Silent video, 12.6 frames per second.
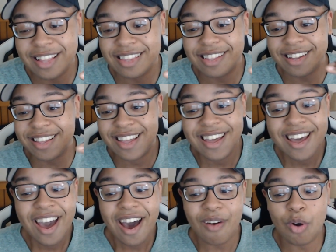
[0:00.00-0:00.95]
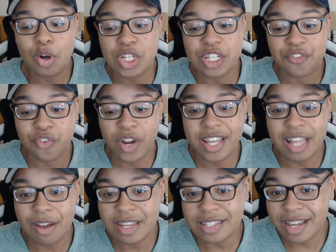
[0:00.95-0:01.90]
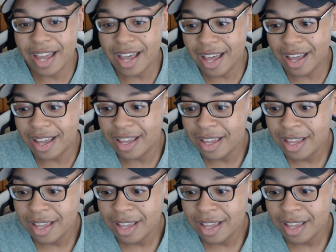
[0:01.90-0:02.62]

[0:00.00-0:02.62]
And Orochi's freaking out. He's like, ah!